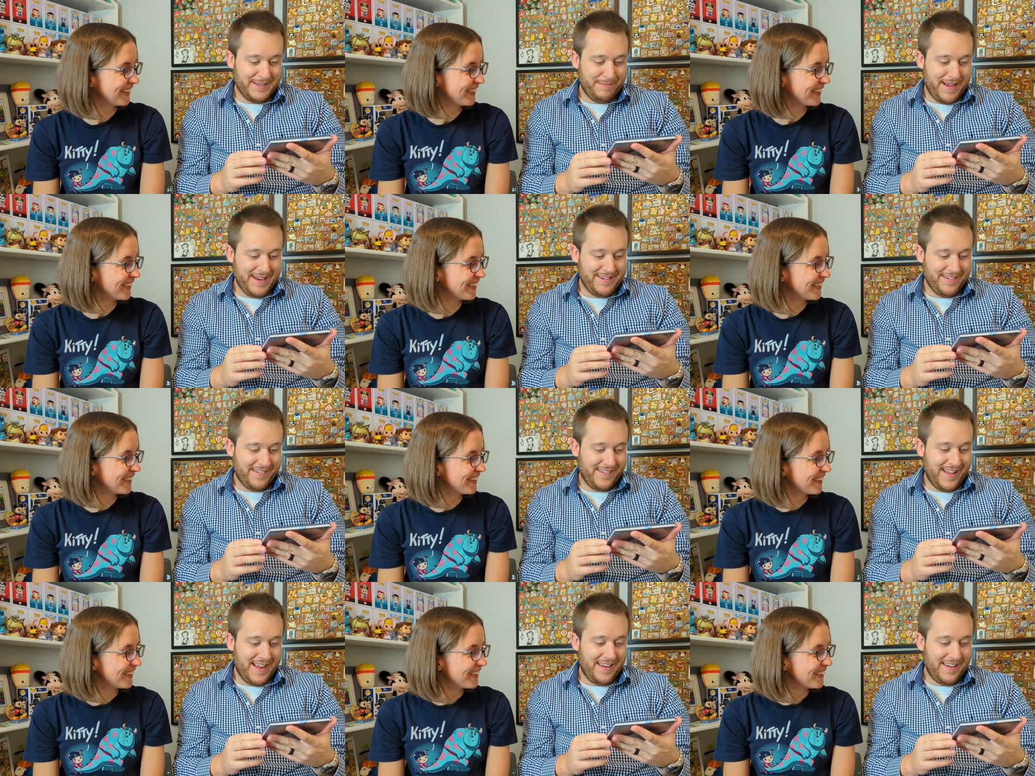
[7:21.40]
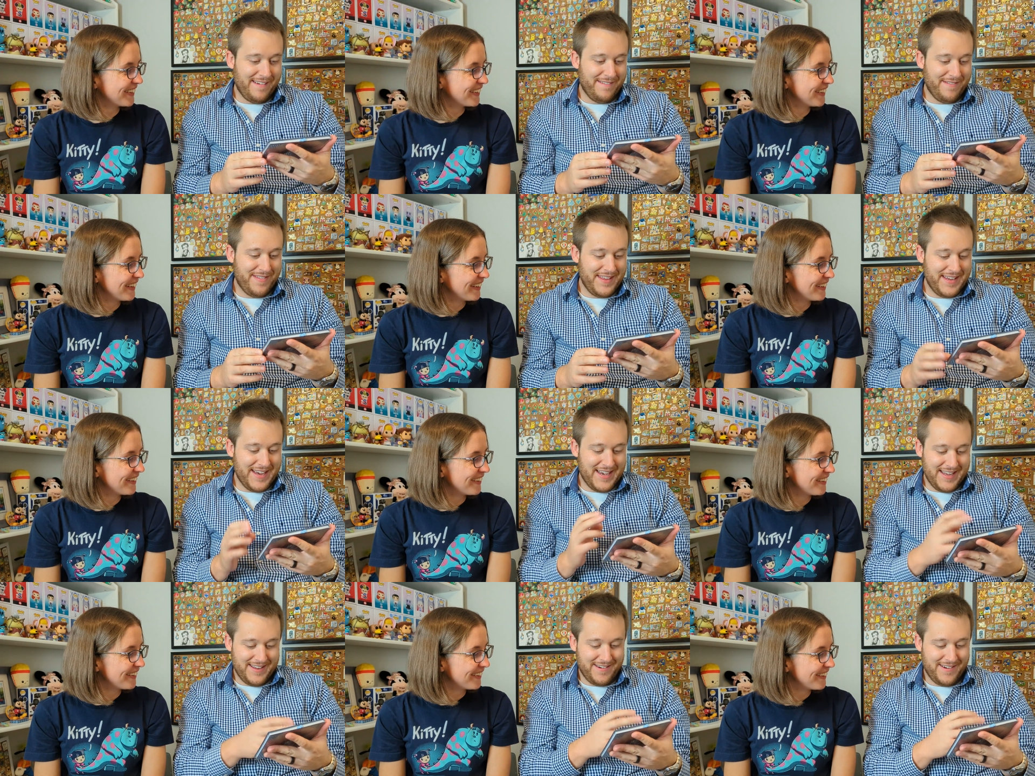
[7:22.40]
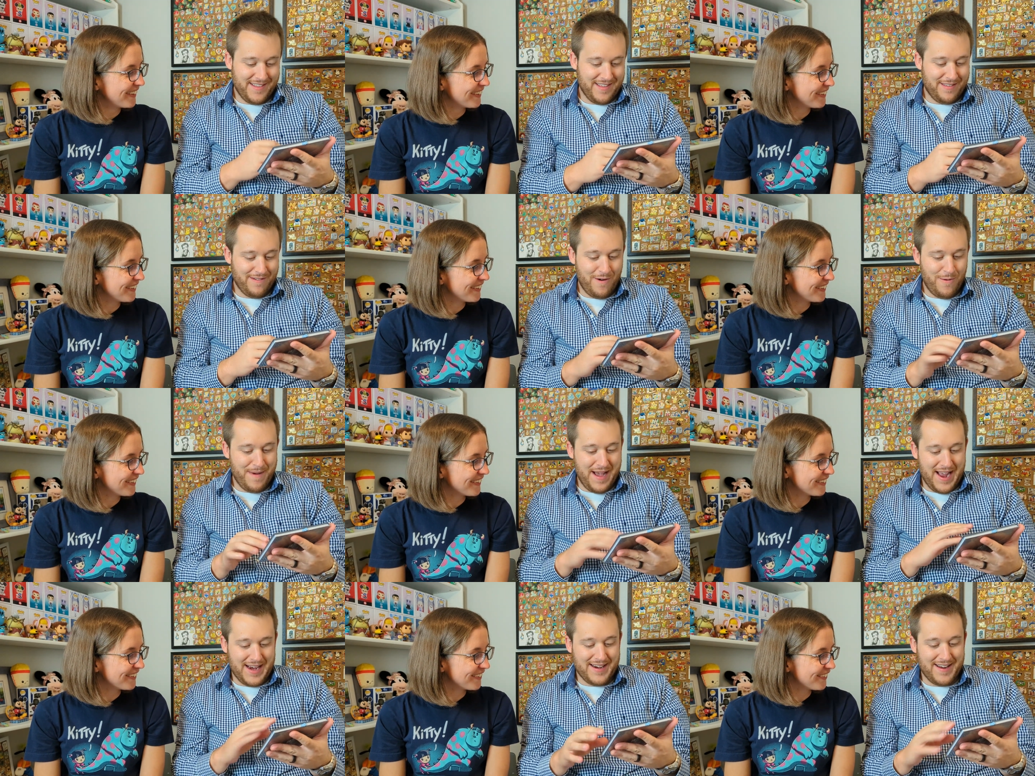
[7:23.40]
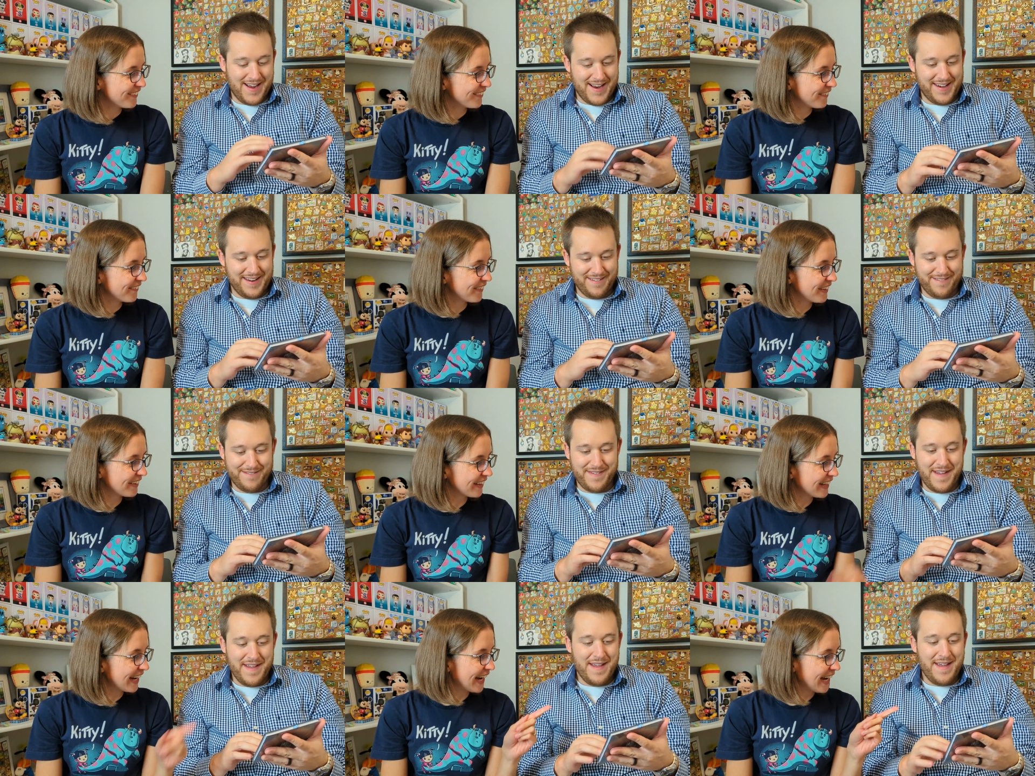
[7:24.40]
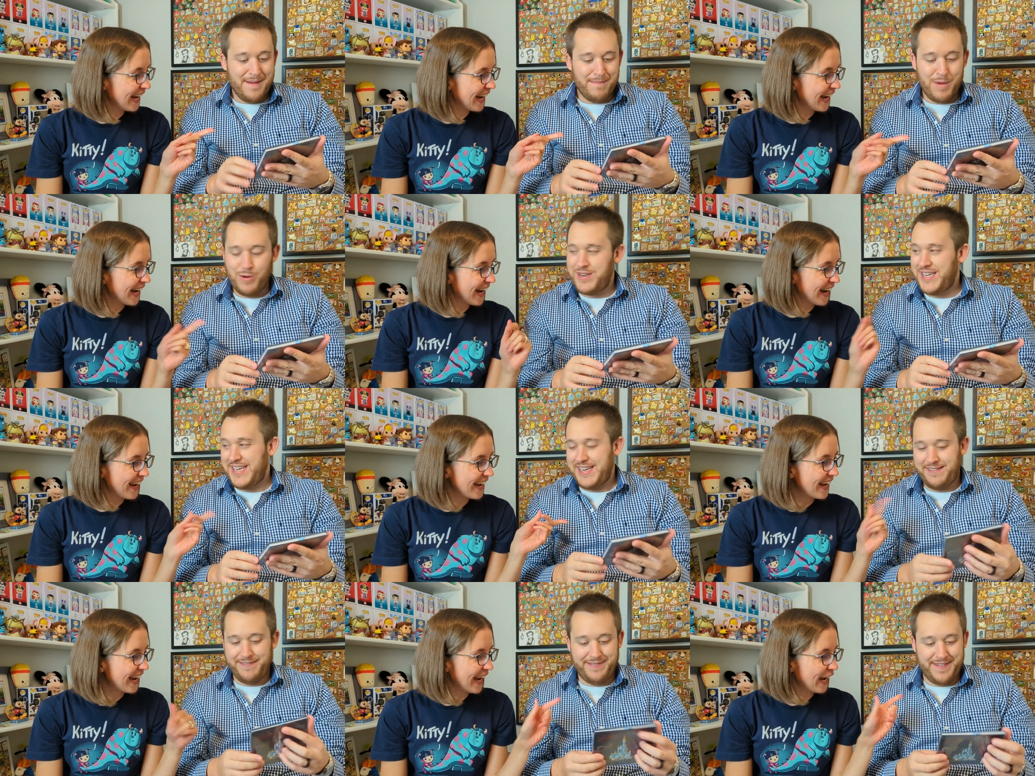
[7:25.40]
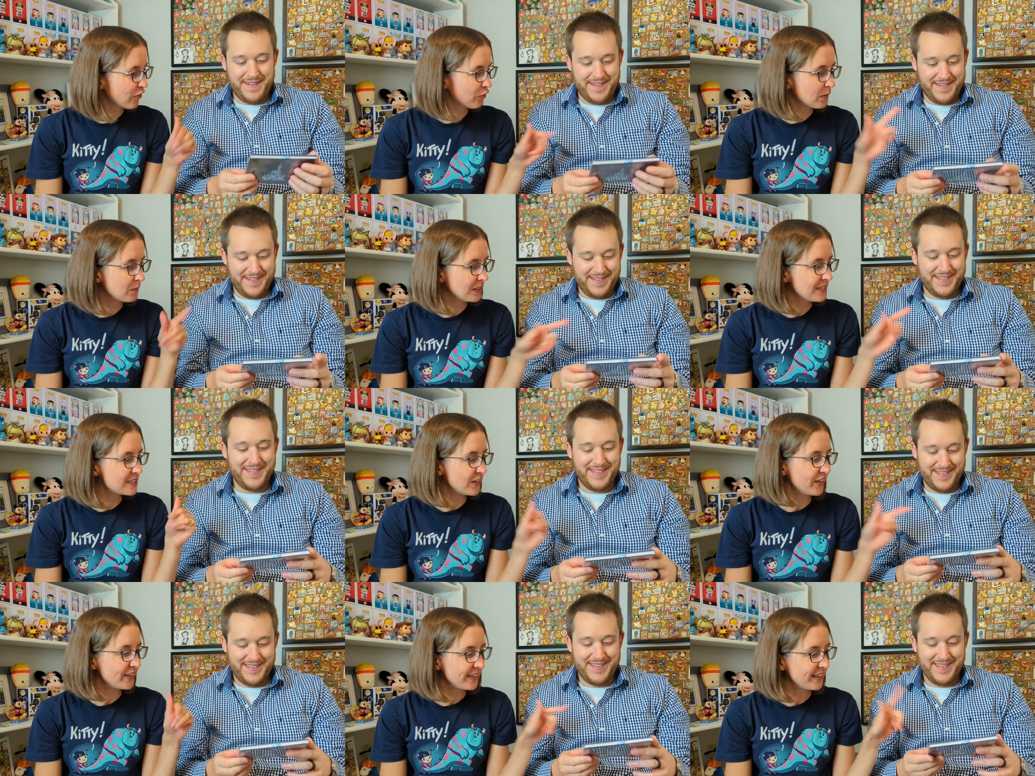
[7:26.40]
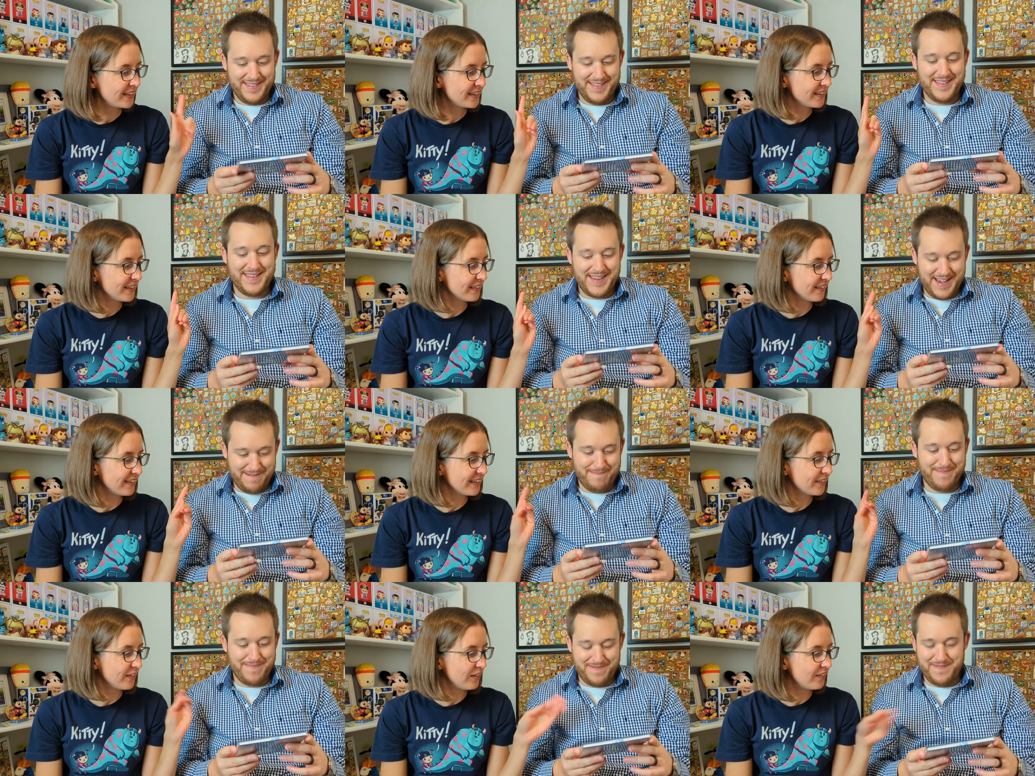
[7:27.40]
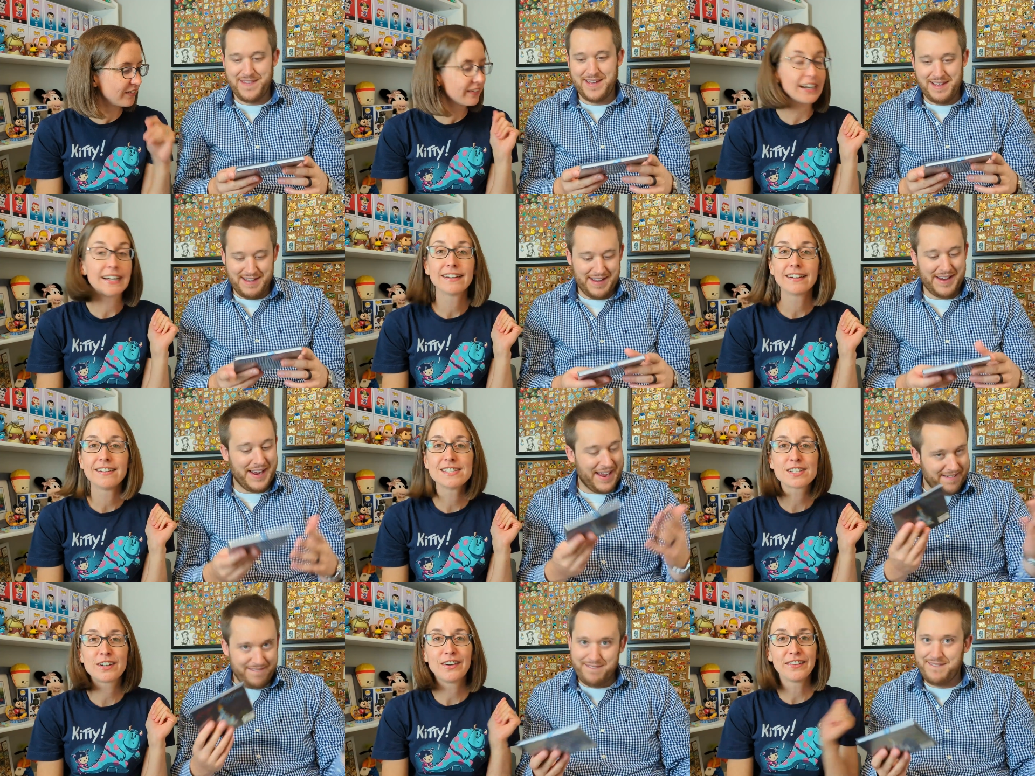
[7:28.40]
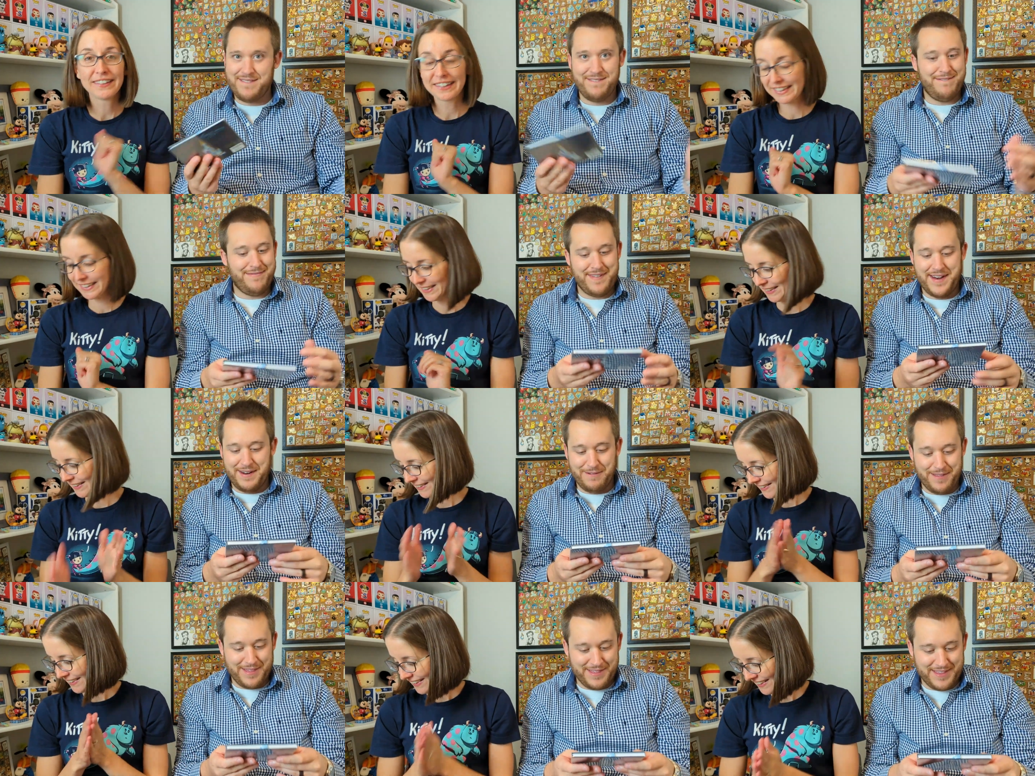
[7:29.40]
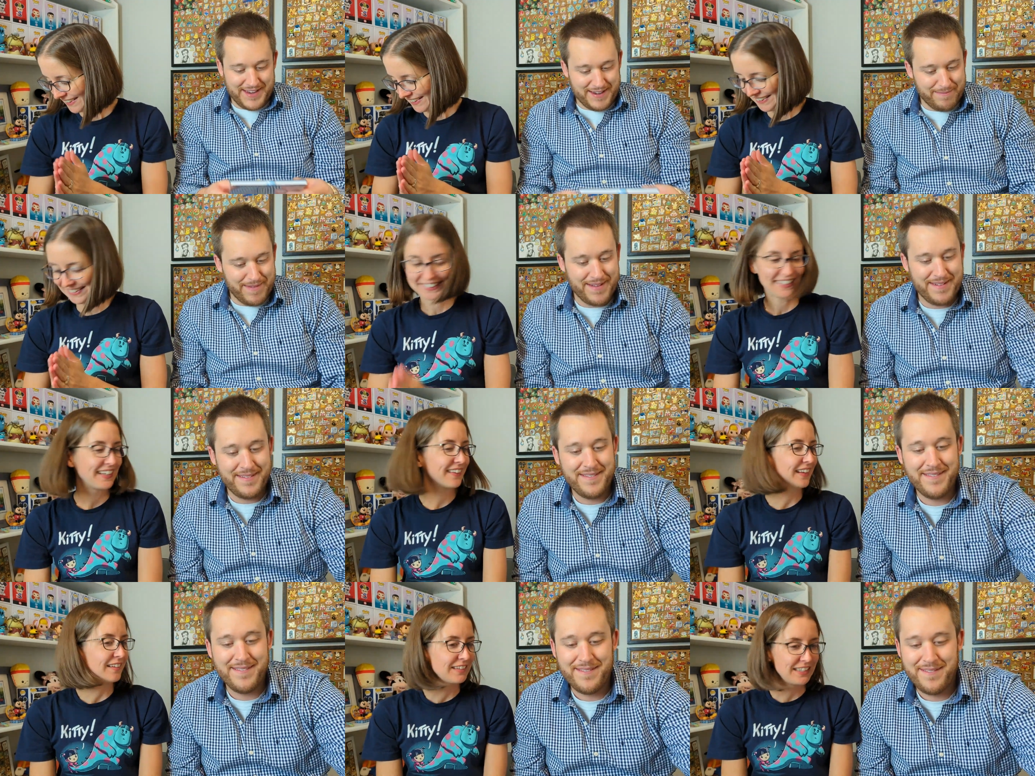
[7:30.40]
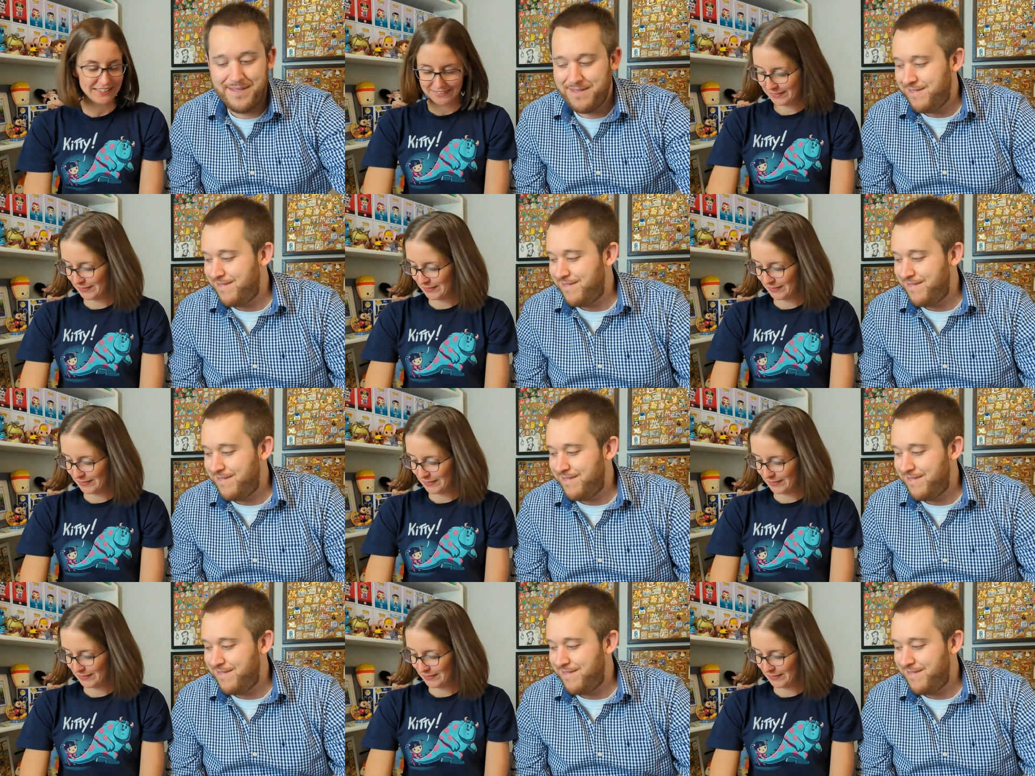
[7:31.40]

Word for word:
Speaker 1: special. I love the uh, sort of the throwback kind um, of and like motif.
Speaker 2: Everybody's on there, and yep. like all the icons Again, are on there.
Speaker 1: Fitting with the theme.
Speaker 2: I love it.